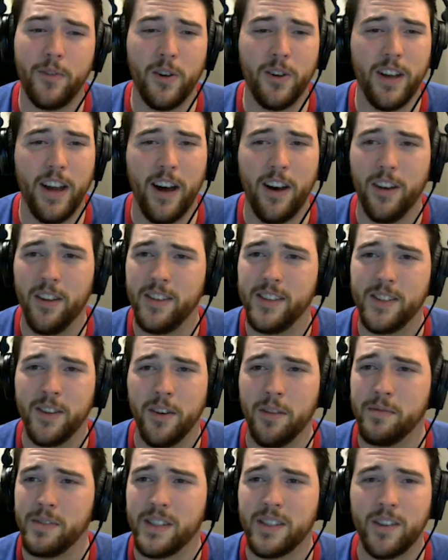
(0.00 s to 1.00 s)
full health, so
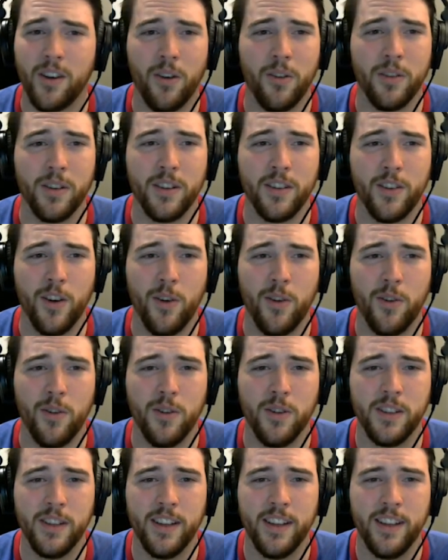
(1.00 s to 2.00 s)
I'm just going
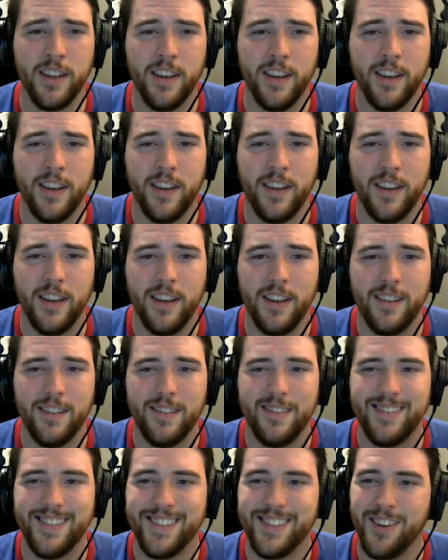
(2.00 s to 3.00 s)
gold.
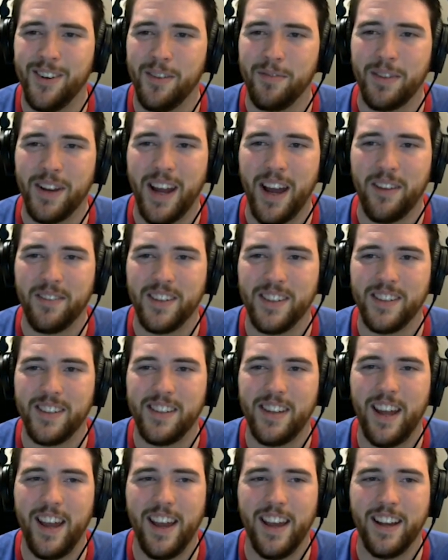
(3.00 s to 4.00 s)
So I'm gonna have to
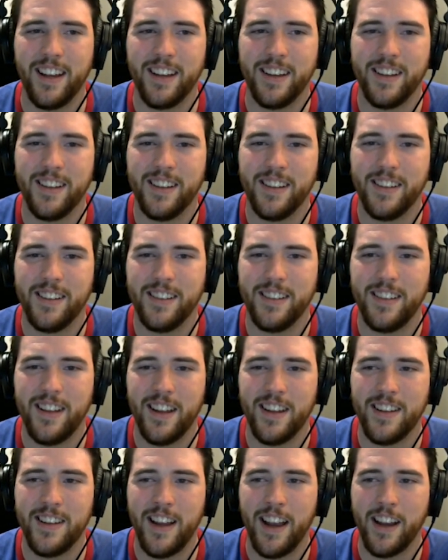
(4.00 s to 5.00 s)
take that
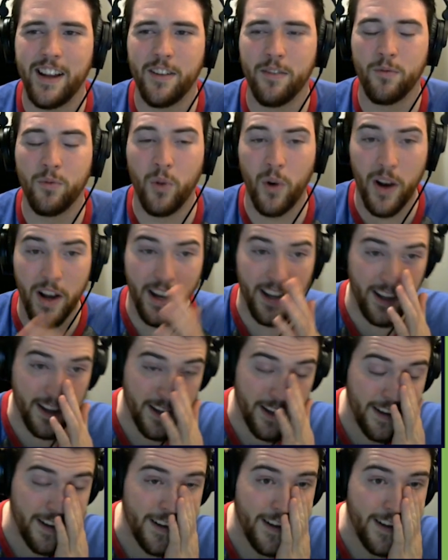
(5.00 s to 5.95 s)
-1.